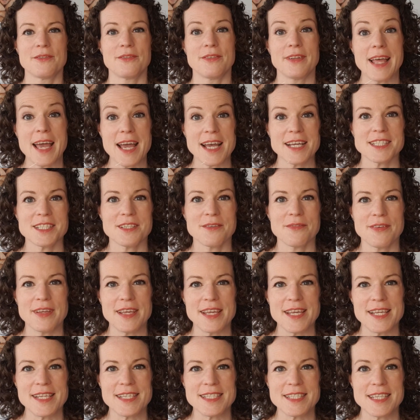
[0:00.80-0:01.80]
Flat
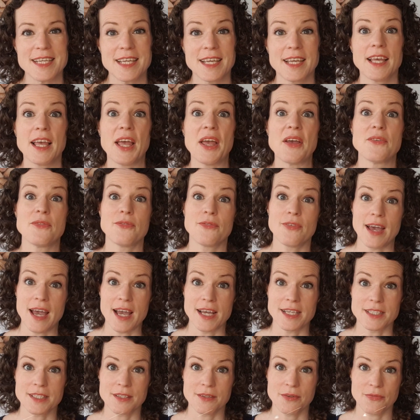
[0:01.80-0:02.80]
feet,
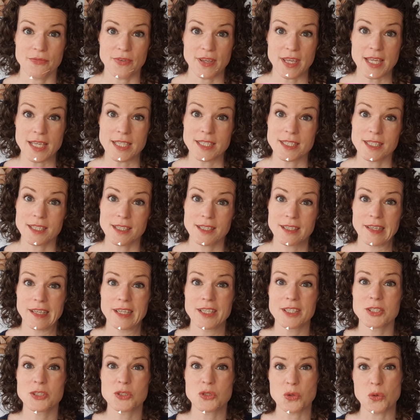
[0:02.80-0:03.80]
fat feet,
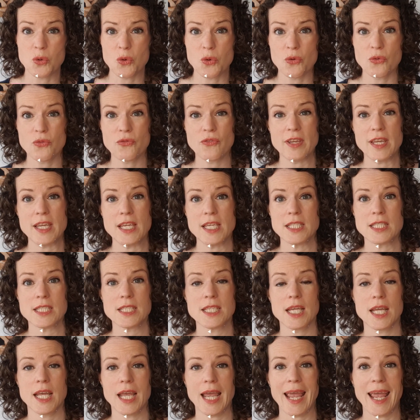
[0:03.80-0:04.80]
sore
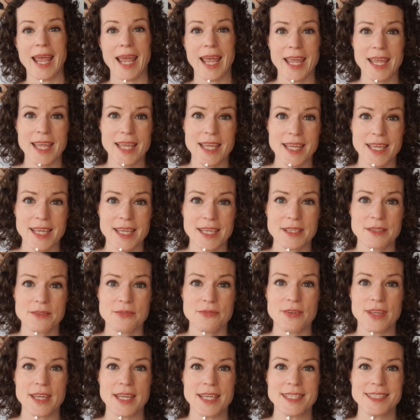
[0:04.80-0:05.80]
feet, aching
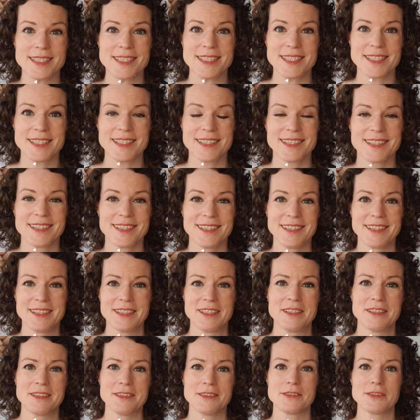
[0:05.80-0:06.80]
feet.
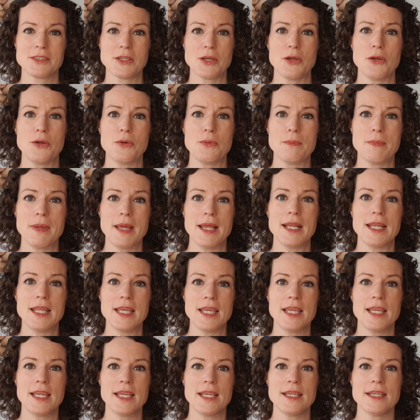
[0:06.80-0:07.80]
So
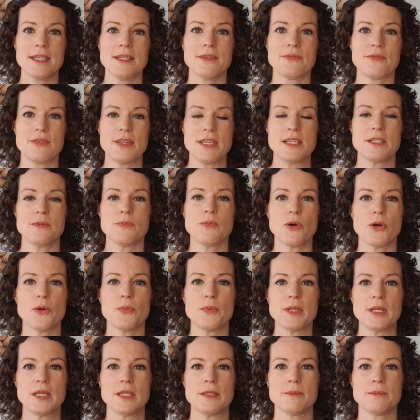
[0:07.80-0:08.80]
many feet
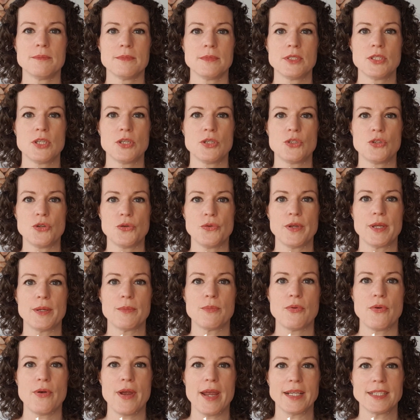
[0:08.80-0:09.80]
problems
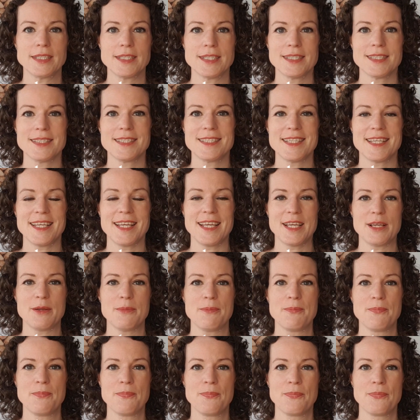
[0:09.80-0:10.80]
during
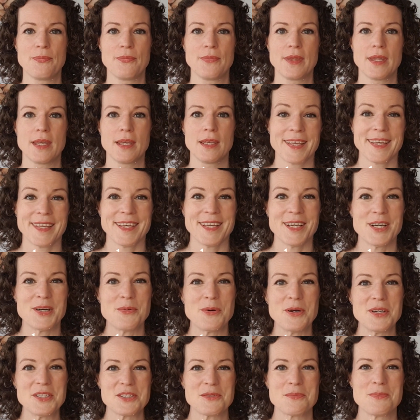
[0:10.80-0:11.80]
pregnancy.
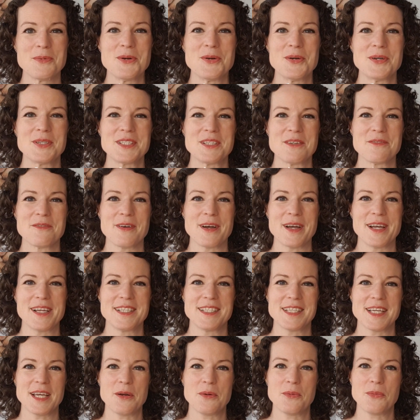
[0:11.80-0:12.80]
Watch more to
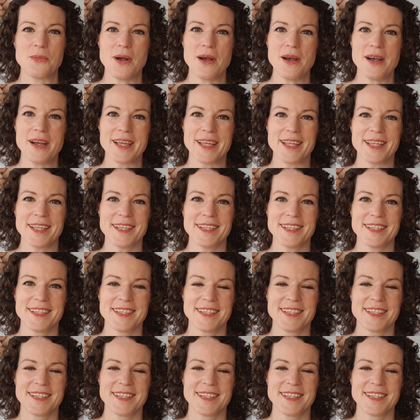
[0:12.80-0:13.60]
find out why.